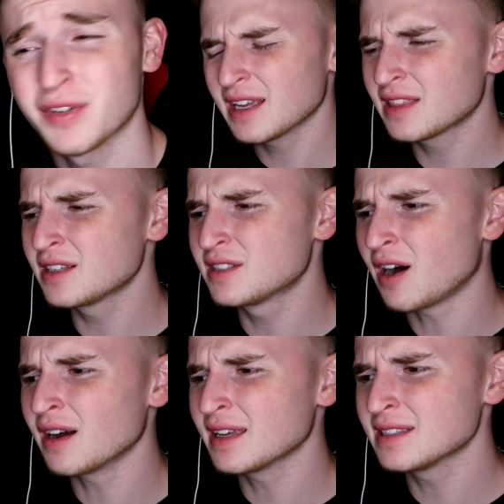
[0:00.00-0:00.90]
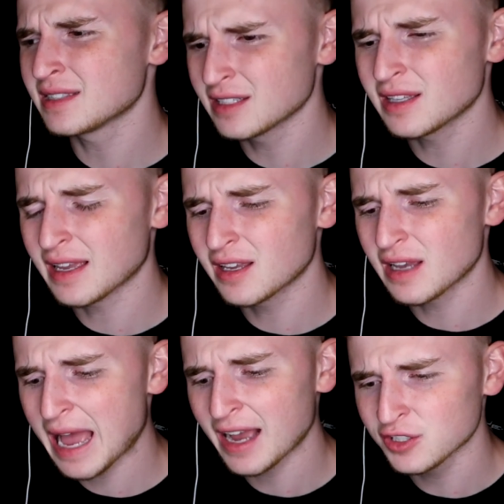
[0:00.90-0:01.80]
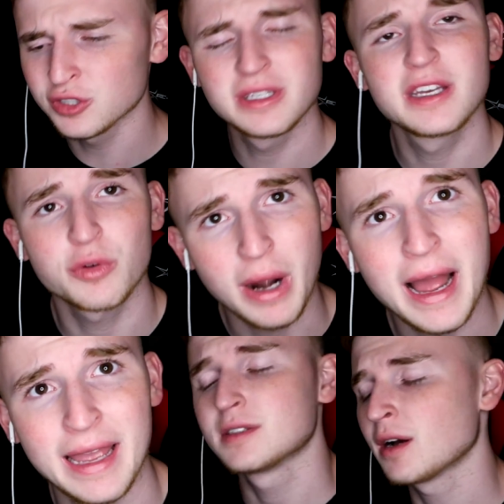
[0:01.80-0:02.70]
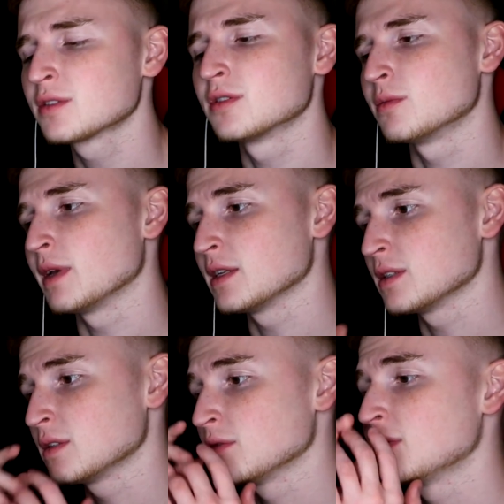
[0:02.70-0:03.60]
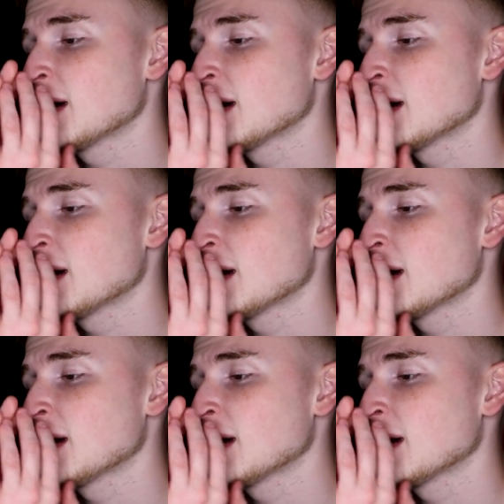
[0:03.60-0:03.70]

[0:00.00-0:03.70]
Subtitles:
Like, the dog is, like, actually crying. Dogs are amazing, dude.